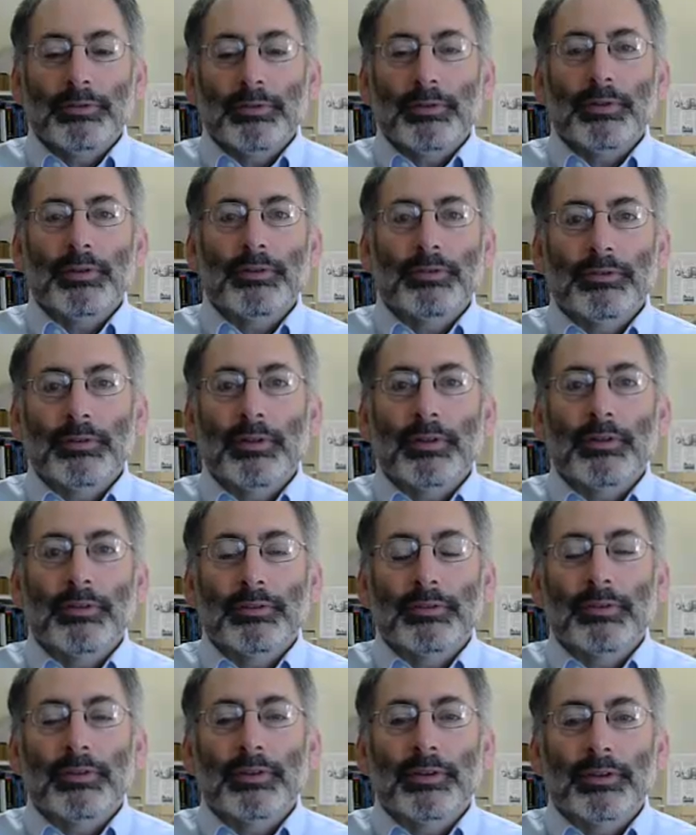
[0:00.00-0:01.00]
do this, do this,
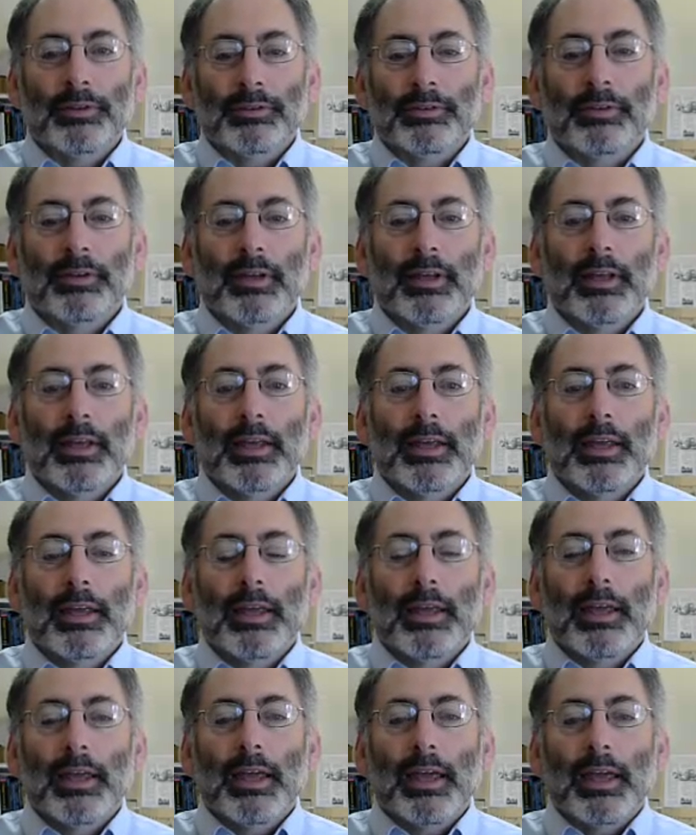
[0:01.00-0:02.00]
do this,
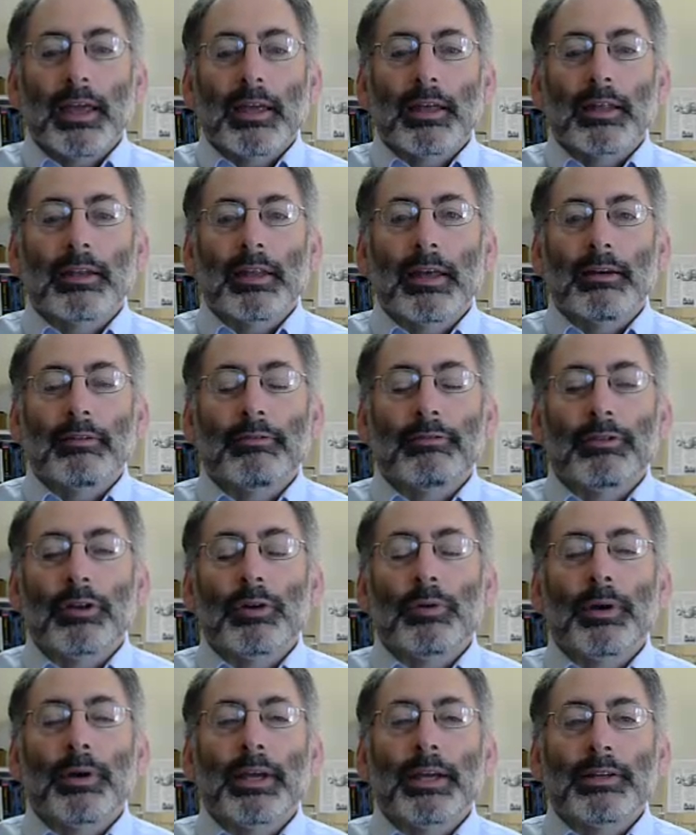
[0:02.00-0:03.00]
and have
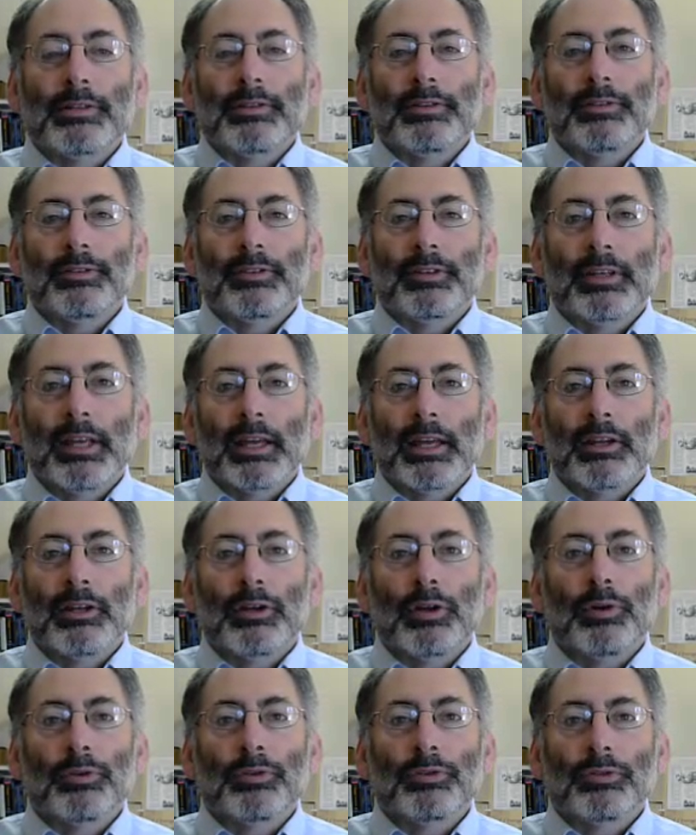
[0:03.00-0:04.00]
no agency and
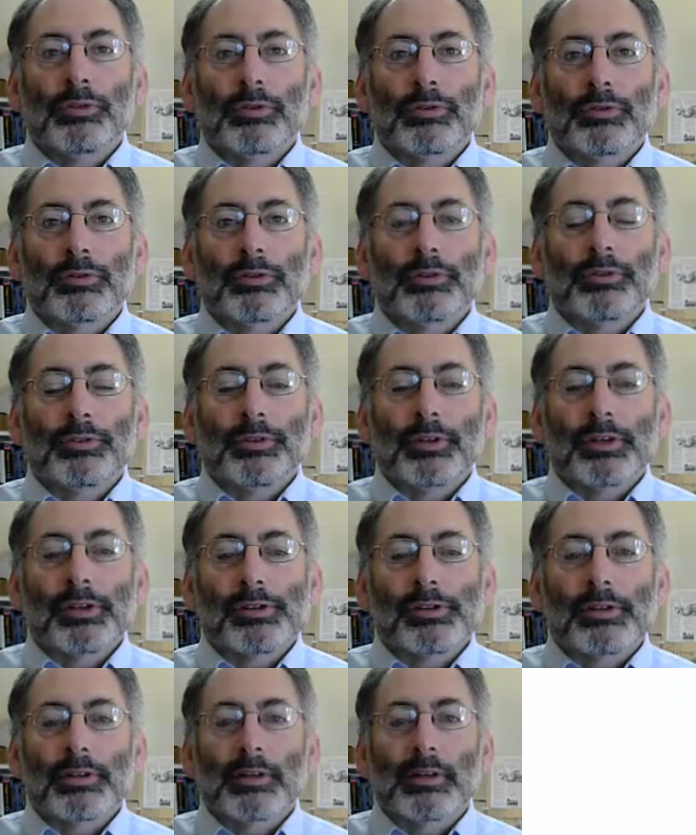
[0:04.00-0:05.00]
no
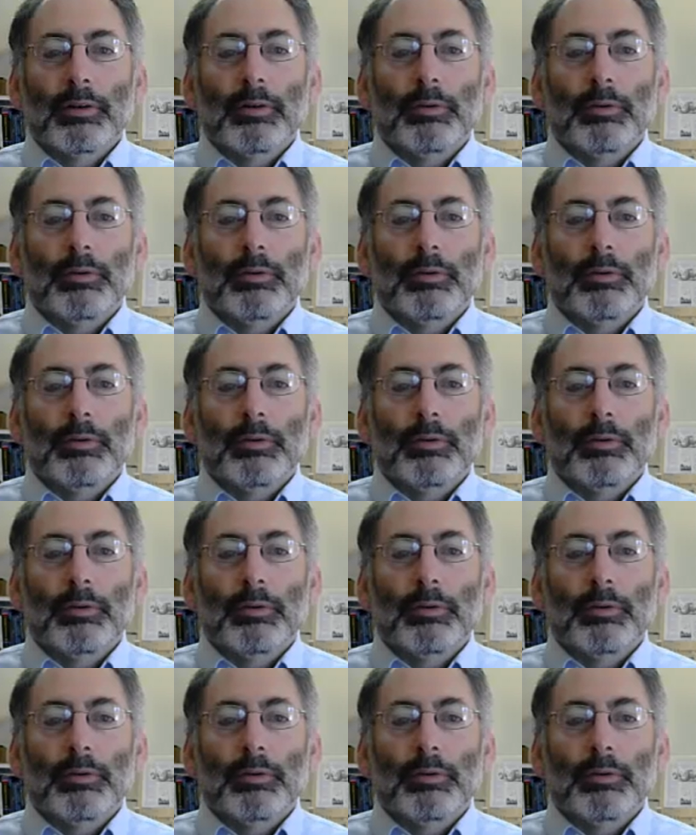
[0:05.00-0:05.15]
socialization.